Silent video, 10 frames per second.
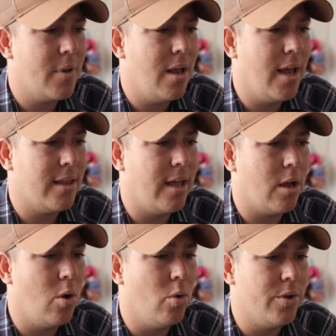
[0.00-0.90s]
Like
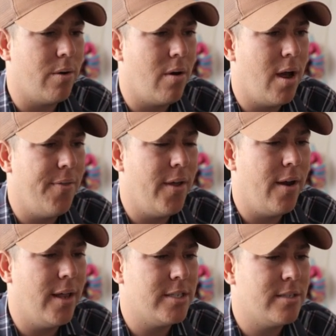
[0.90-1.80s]
that Golden Rod there,
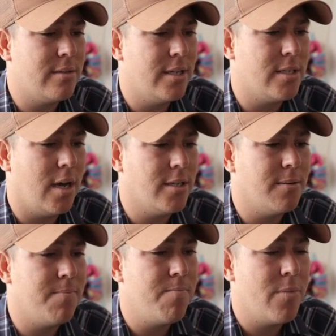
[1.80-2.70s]
that's awesome.